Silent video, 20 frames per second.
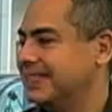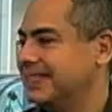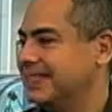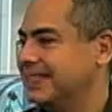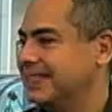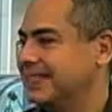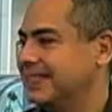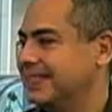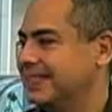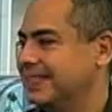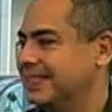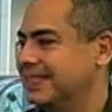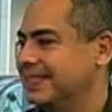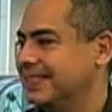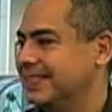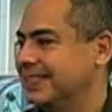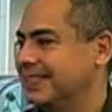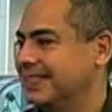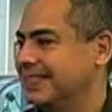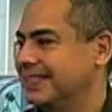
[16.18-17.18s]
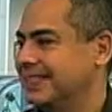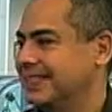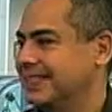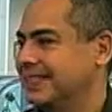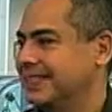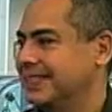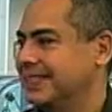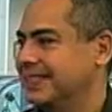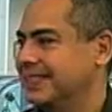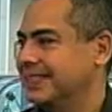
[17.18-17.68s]

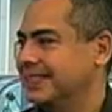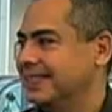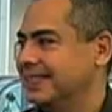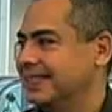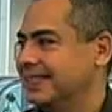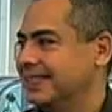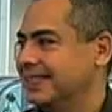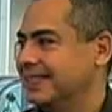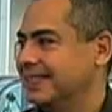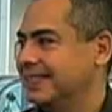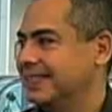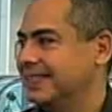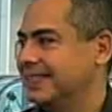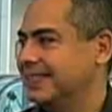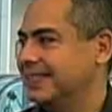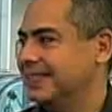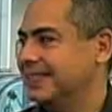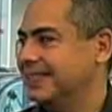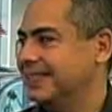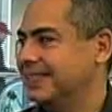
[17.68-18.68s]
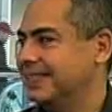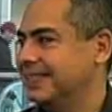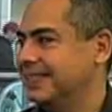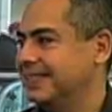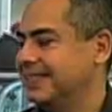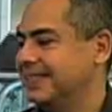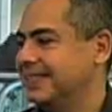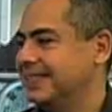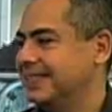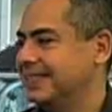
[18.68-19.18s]

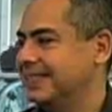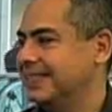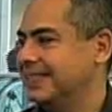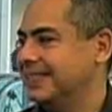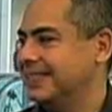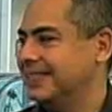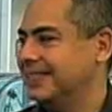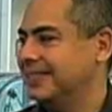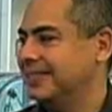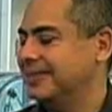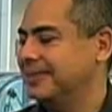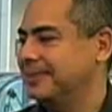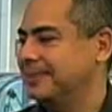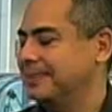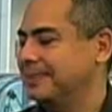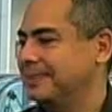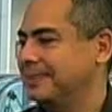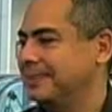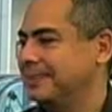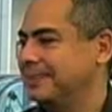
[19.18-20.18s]
[no speech]